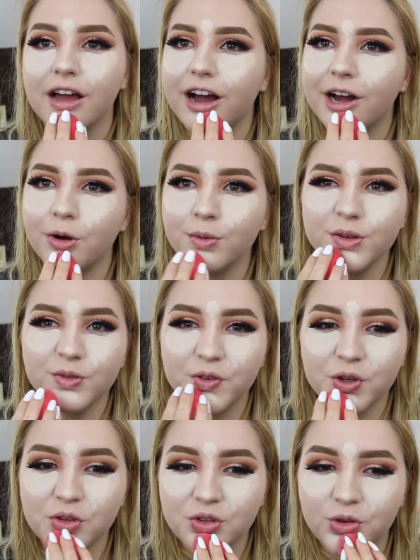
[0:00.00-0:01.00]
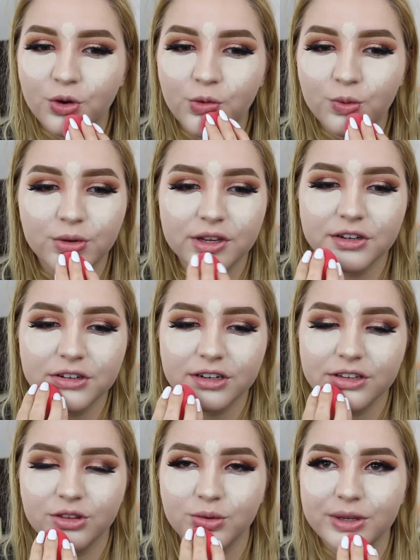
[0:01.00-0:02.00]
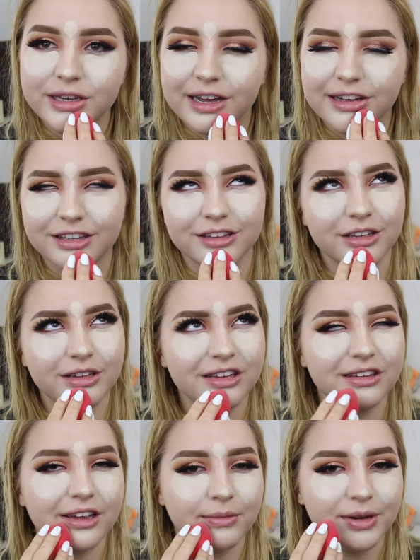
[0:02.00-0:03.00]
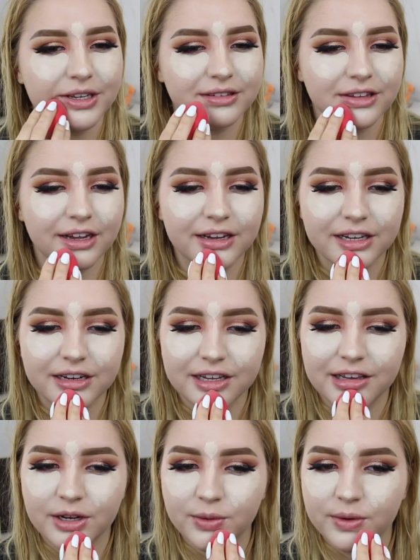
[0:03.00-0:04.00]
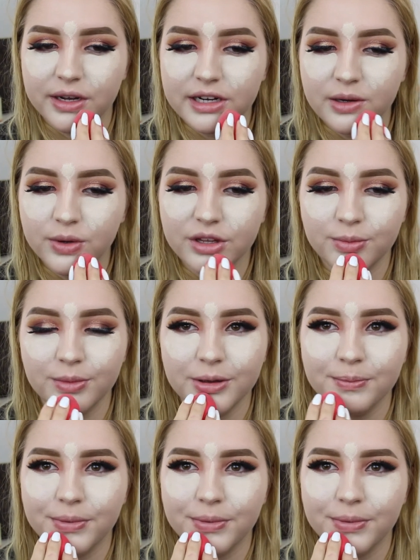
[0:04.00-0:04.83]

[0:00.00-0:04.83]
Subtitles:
I always feel so weird doing, I think this is like my second get ready with me,